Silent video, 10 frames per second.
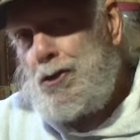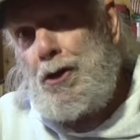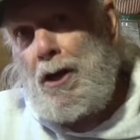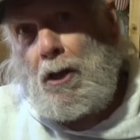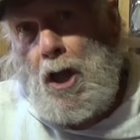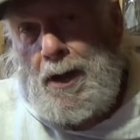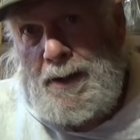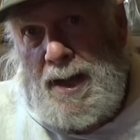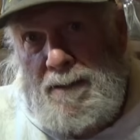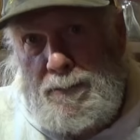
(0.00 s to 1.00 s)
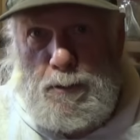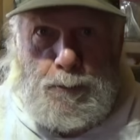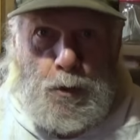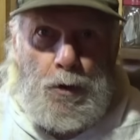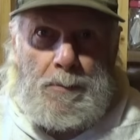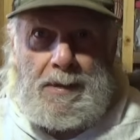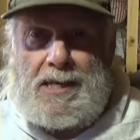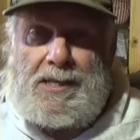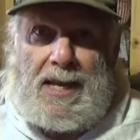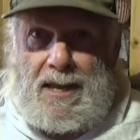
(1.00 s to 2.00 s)
channel long enough, you've heard me
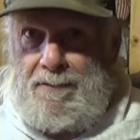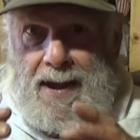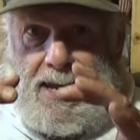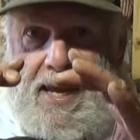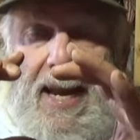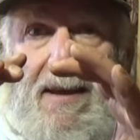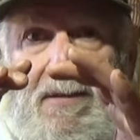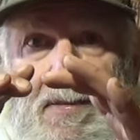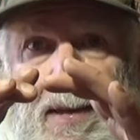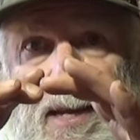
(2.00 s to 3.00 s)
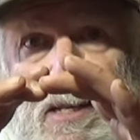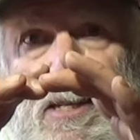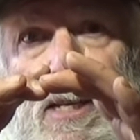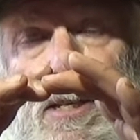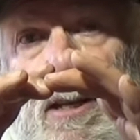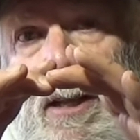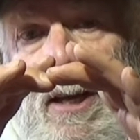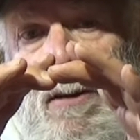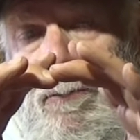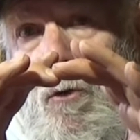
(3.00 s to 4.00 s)
say that if I can get everything consistently
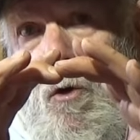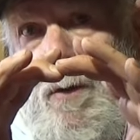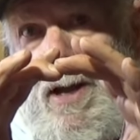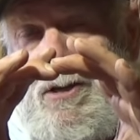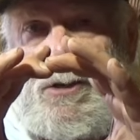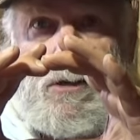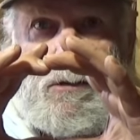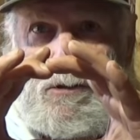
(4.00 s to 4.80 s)
in a 4-inch